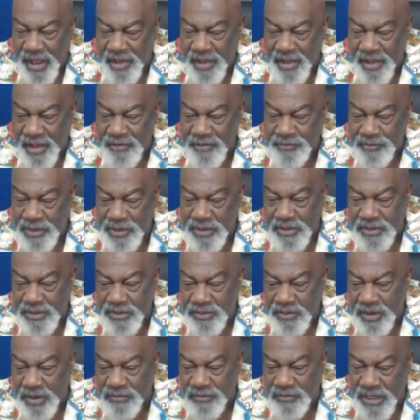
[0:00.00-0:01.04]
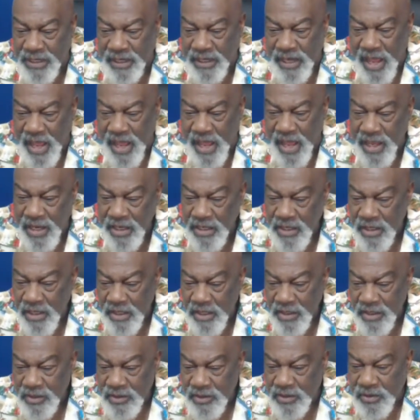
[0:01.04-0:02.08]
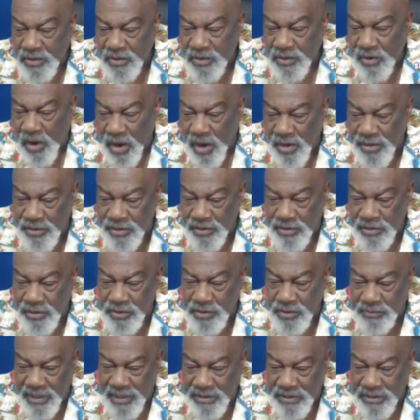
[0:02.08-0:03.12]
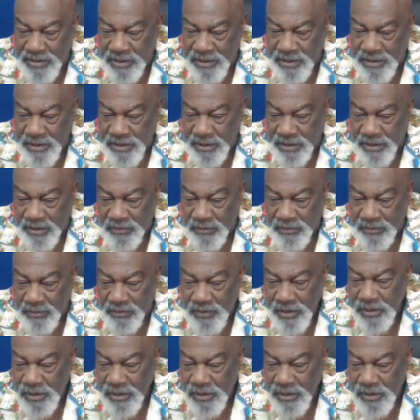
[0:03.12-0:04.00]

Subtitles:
So I introduced myself and we vibes from there.